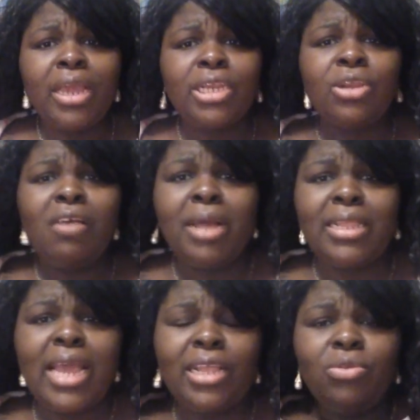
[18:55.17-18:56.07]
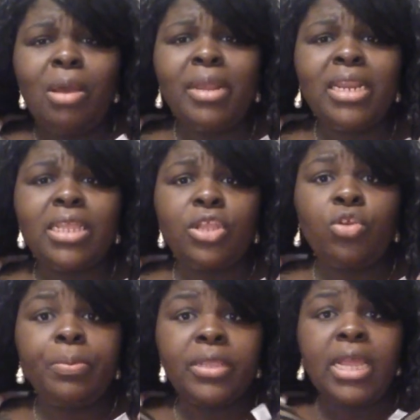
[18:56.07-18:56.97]
It can show off my tattoo. I mean, this is
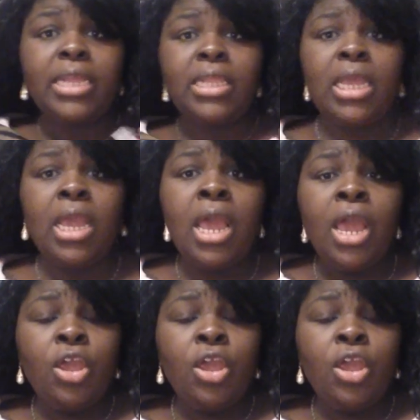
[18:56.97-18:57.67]
super sexy.